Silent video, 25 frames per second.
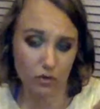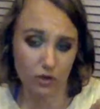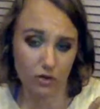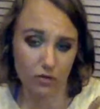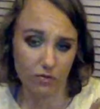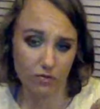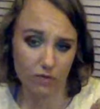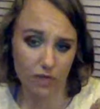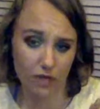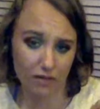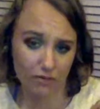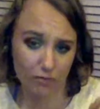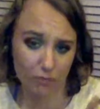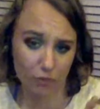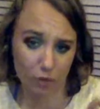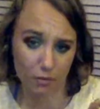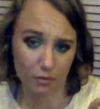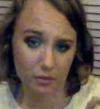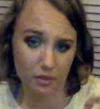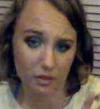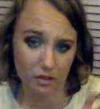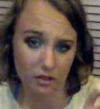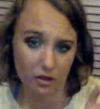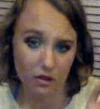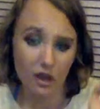love that
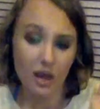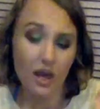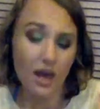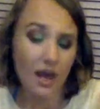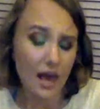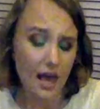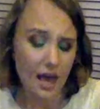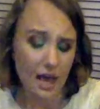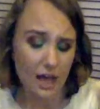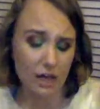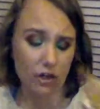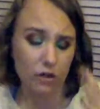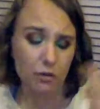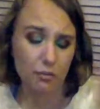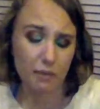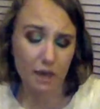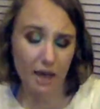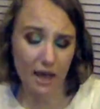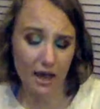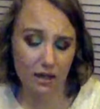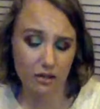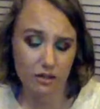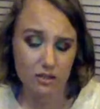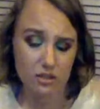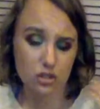formula and her
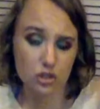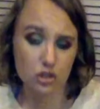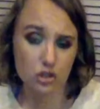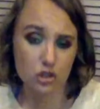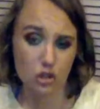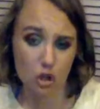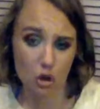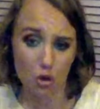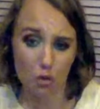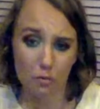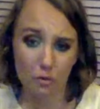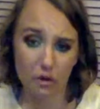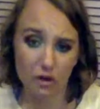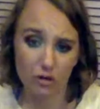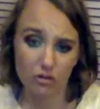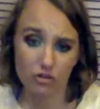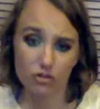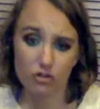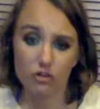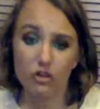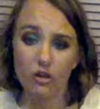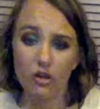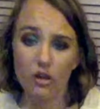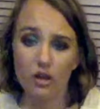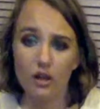palettes so
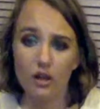much.